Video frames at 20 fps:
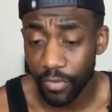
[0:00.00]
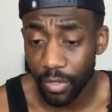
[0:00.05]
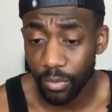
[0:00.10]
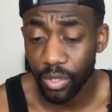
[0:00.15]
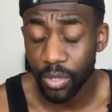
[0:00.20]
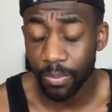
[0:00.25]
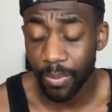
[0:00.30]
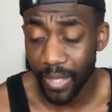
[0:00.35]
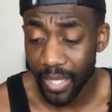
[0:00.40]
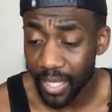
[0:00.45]
was
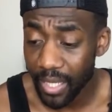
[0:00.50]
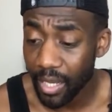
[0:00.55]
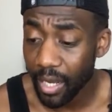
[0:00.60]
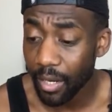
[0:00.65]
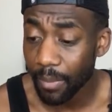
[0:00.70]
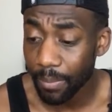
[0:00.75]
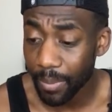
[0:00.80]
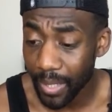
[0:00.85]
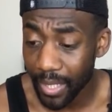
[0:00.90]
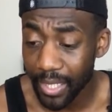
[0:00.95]
play young
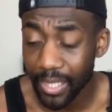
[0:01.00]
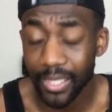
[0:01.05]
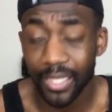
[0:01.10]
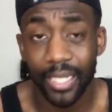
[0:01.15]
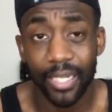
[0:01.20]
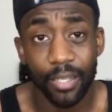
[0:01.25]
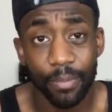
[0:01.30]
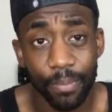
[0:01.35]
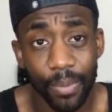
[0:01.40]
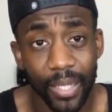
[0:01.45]
players, and
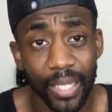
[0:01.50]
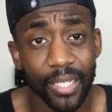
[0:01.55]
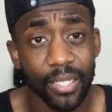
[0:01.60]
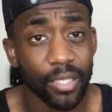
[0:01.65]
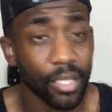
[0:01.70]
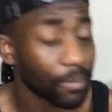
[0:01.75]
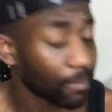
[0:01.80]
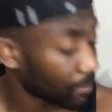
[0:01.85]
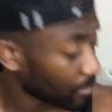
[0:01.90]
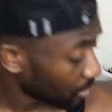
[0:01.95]
he played
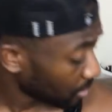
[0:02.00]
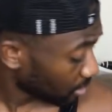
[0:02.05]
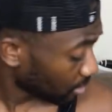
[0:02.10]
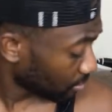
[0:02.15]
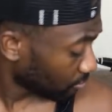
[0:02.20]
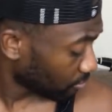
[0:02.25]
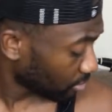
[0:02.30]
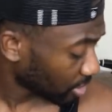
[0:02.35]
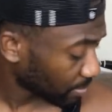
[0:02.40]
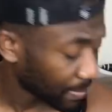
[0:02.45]
them.
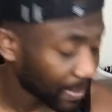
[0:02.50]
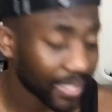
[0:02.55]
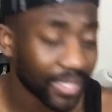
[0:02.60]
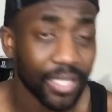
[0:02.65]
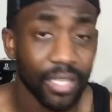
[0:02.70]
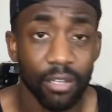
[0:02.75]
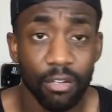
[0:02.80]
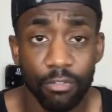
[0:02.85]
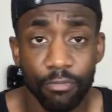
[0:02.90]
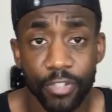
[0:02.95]
Respect to
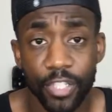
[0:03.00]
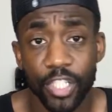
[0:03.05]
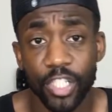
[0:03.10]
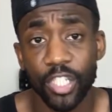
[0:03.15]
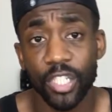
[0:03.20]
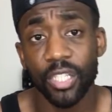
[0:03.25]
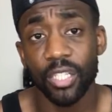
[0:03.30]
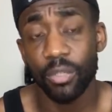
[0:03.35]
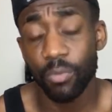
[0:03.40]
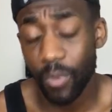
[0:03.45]

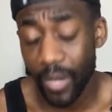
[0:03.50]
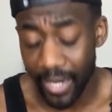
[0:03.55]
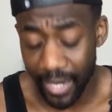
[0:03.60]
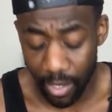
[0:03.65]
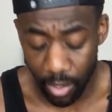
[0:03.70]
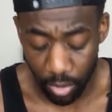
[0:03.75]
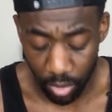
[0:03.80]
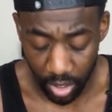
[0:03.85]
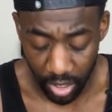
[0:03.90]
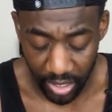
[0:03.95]
LVG. He went
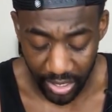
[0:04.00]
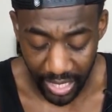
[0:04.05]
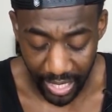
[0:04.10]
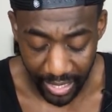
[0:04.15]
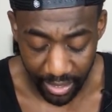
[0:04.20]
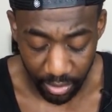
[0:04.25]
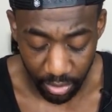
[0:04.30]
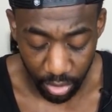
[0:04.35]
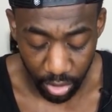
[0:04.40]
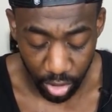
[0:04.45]
out, he
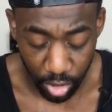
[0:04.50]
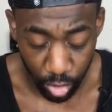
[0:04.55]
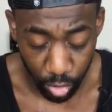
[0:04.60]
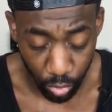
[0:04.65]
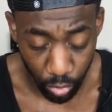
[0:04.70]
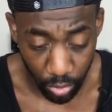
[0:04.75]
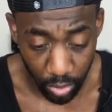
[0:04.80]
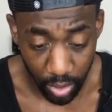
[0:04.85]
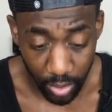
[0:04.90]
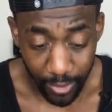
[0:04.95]
died on his
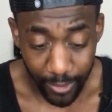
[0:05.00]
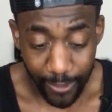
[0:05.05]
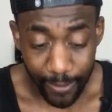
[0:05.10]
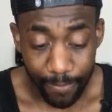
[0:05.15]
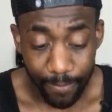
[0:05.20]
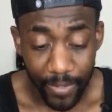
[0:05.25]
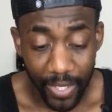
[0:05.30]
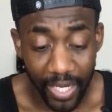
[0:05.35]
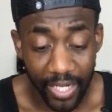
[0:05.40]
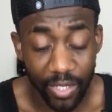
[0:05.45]
sword,
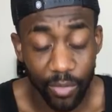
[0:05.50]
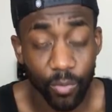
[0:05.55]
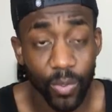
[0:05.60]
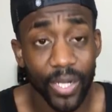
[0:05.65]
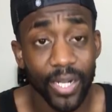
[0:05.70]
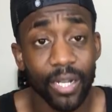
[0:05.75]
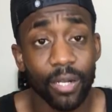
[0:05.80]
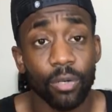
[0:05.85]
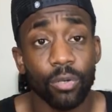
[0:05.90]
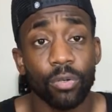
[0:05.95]
and he went
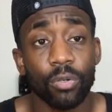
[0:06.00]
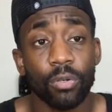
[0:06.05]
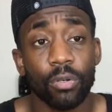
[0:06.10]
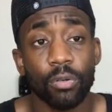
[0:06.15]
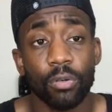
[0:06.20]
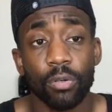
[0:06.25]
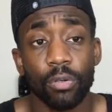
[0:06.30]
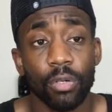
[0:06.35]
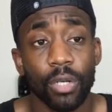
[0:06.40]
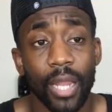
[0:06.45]
out
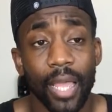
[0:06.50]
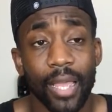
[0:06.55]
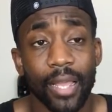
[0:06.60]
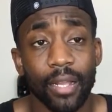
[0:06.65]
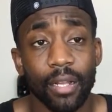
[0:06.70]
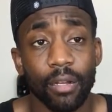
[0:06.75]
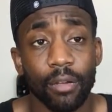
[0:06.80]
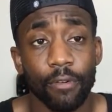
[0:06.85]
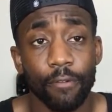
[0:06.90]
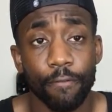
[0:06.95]
like
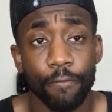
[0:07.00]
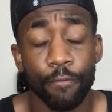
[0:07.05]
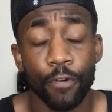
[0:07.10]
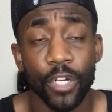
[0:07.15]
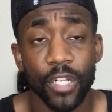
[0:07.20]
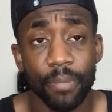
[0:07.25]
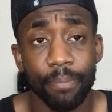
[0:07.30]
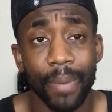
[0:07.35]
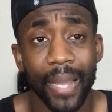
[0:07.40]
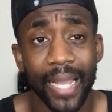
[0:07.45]

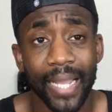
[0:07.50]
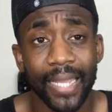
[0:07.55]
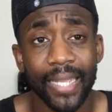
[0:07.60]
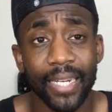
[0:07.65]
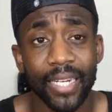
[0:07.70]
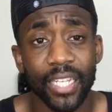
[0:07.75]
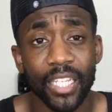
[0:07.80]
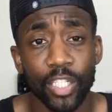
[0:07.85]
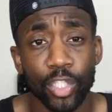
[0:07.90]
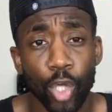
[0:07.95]
fully backing
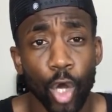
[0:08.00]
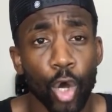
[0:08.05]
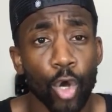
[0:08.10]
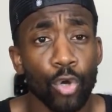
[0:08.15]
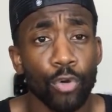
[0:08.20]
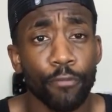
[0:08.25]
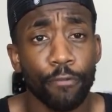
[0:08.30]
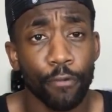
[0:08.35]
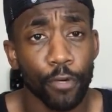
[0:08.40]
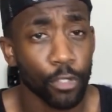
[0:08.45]
his
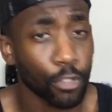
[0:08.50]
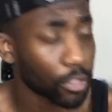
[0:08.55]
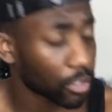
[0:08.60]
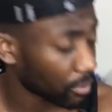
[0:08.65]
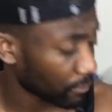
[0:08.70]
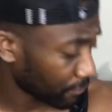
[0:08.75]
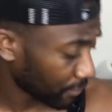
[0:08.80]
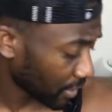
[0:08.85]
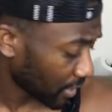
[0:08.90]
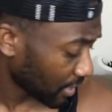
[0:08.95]
own
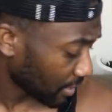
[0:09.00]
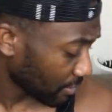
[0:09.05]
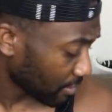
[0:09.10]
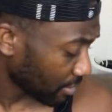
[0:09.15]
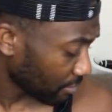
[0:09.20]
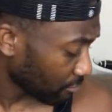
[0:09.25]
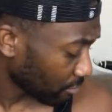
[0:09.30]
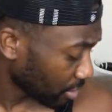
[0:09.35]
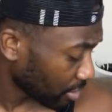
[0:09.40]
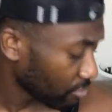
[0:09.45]
philosophy.
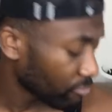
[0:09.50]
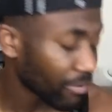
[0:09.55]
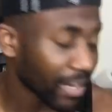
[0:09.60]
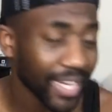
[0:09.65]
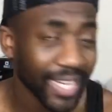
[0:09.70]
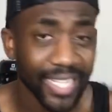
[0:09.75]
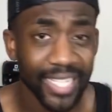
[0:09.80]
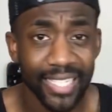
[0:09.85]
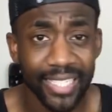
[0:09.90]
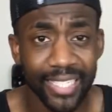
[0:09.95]
He
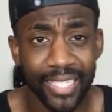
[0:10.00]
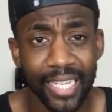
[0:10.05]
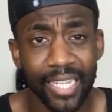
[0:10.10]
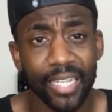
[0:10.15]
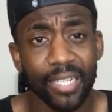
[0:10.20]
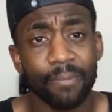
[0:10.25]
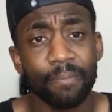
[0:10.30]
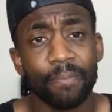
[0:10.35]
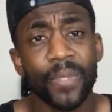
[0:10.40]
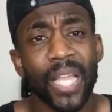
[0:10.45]
rated his team.
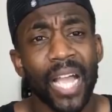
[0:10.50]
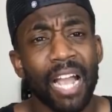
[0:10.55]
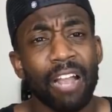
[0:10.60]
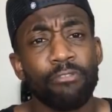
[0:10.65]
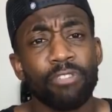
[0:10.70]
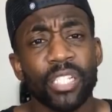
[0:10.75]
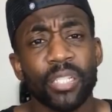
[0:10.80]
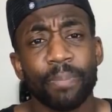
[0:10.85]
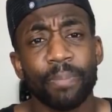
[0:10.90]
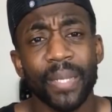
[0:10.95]
I
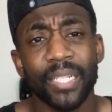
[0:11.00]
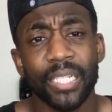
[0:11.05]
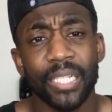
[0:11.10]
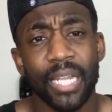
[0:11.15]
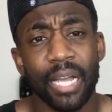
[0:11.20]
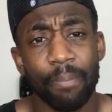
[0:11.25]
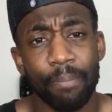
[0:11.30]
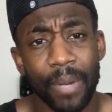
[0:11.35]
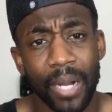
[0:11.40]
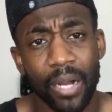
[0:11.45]
respected that
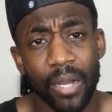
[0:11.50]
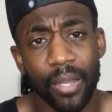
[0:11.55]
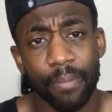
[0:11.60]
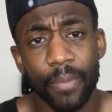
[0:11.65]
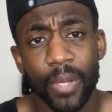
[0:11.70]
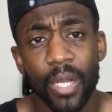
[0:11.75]
about him.